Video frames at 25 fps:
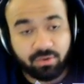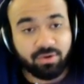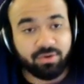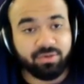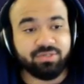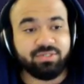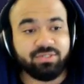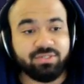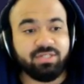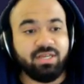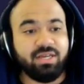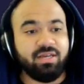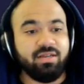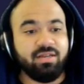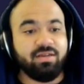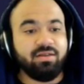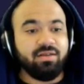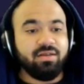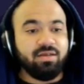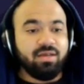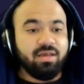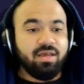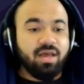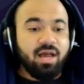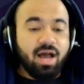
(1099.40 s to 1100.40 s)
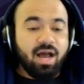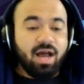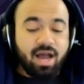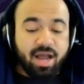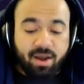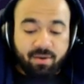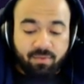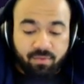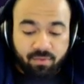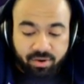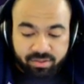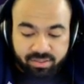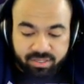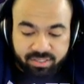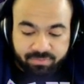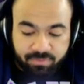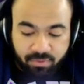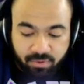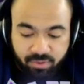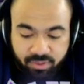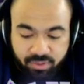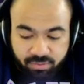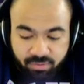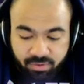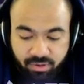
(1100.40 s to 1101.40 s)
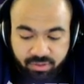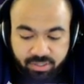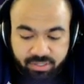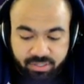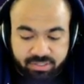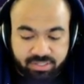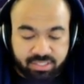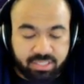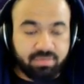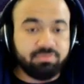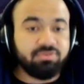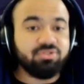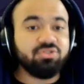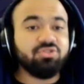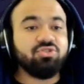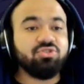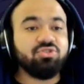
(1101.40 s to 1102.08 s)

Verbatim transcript: don't understand. I want this Pokemon on the team